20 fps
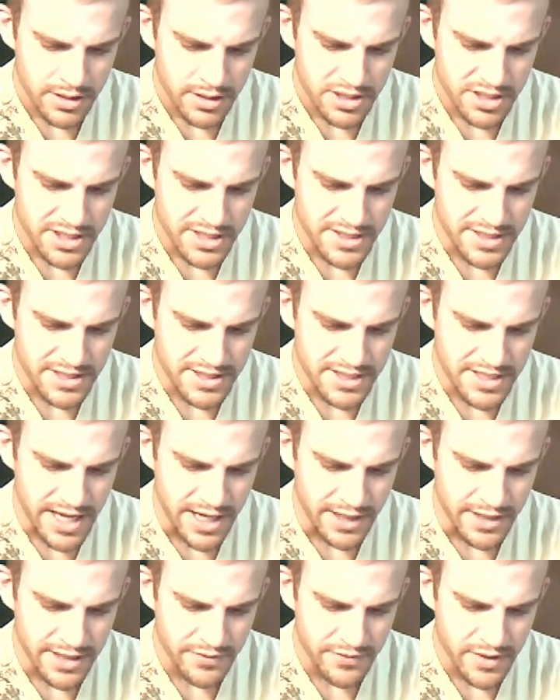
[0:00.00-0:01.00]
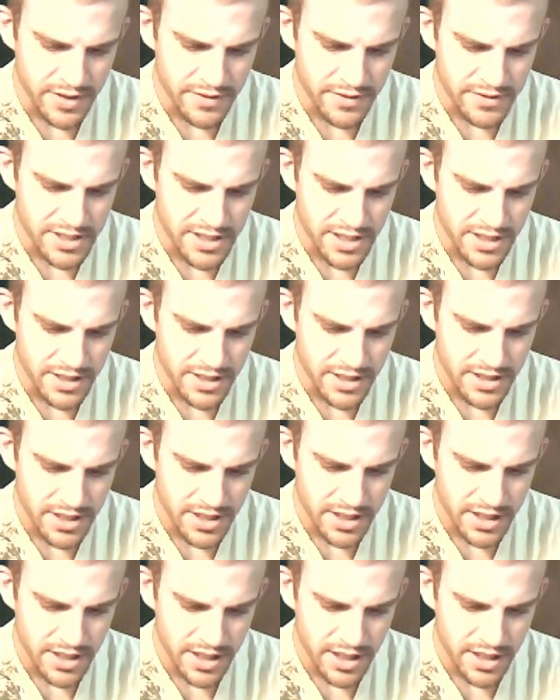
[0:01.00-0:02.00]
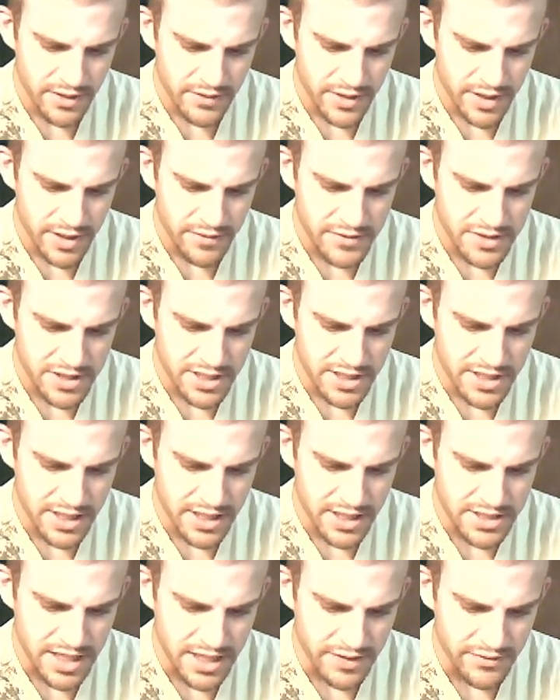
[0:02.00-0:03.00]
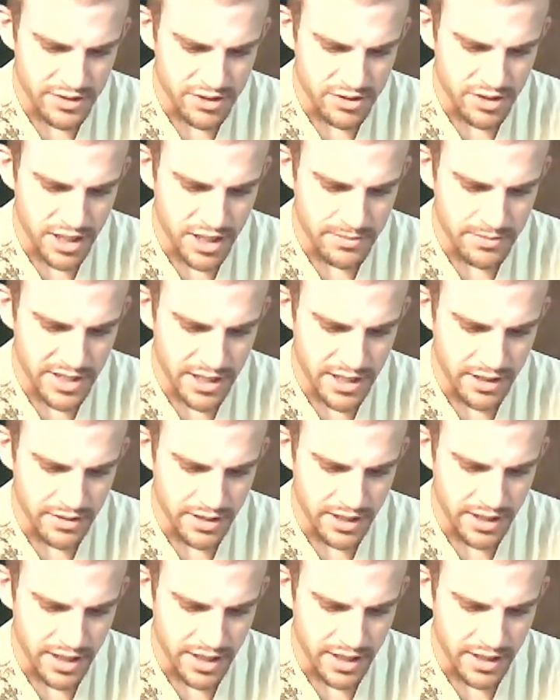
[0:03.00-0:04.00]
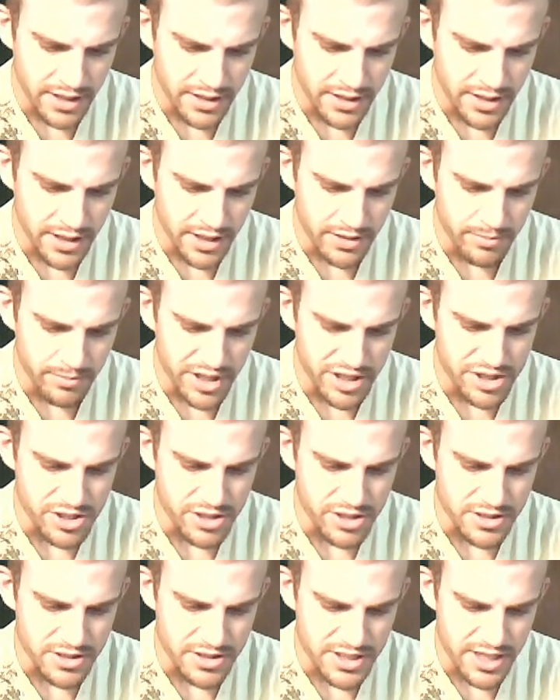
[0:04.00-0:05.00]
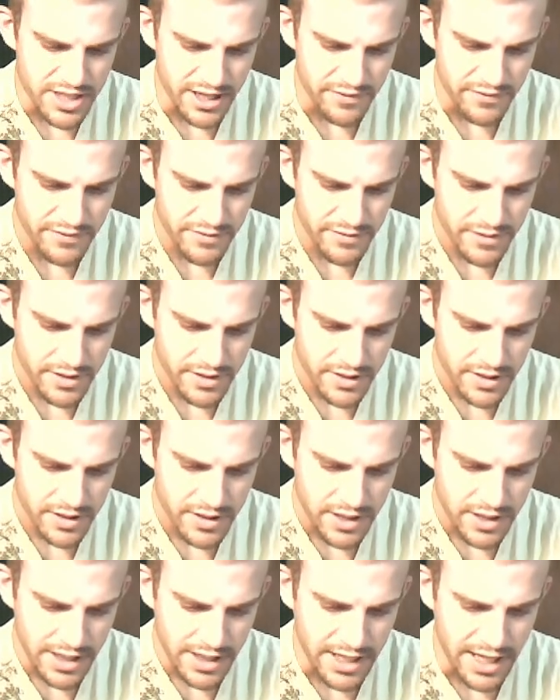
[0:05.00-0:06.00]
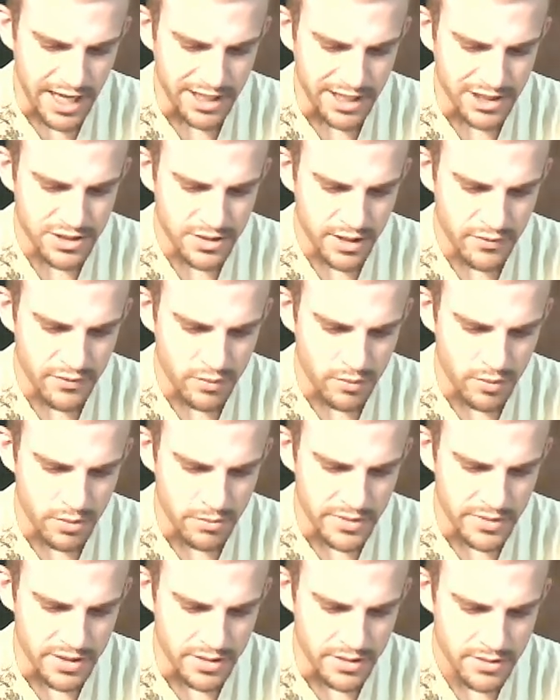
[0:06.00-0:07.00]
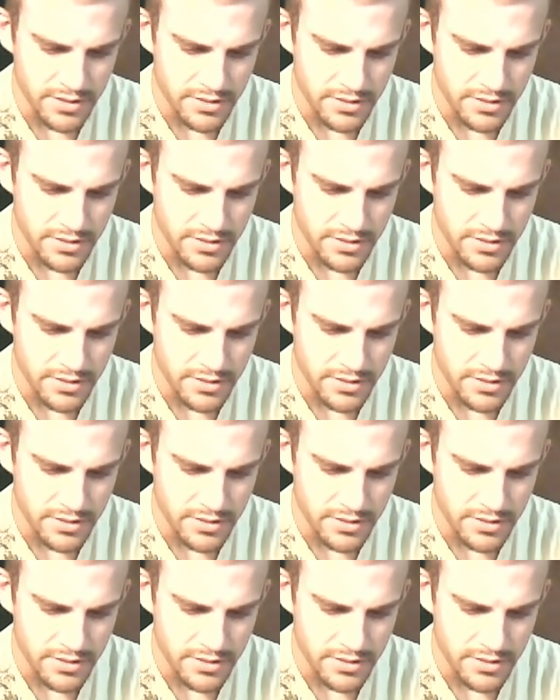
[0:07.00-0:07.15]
She's a saint, even if she does have a drop now and again and pinch her snuff. An angel of a woman.